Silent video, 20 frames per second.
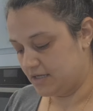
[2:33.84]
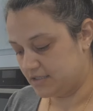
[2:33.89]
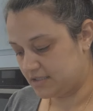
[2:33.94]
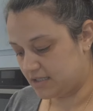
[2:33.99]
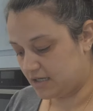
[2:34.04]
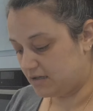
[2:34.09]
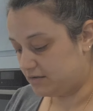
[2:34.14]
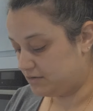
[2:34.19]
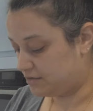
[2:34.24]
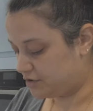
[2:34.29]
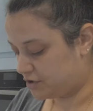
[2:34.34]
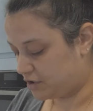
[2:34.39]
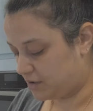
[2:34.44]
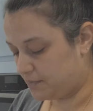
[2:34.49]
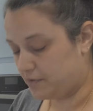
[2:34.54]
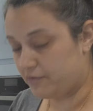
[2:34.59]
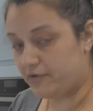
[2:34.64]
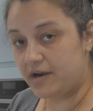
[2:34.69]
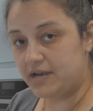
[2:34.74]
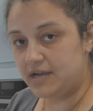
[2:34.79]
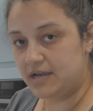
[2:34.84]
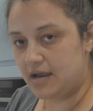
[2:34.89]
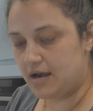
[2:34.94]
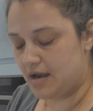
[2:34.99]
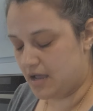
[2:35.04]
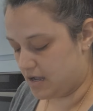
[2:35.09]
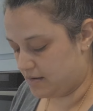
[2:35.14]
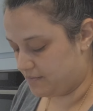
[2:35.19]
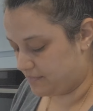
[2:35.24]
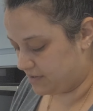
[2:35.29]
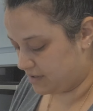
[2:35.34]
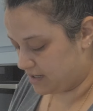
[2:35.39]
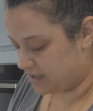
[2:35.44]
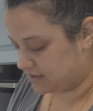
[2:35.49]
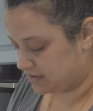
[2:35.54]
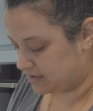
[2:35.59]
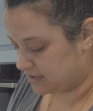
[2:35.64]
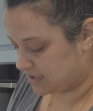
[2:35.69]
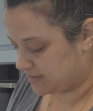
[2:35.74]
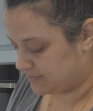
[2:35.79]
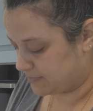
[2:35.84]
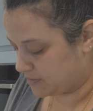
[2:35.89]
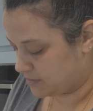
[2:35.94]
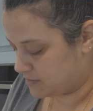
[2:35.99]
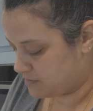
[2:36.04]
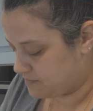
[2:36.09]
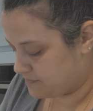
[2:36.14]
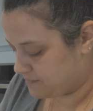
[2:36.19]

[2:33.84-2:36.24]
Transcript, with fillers: So chop your onion up nice and small.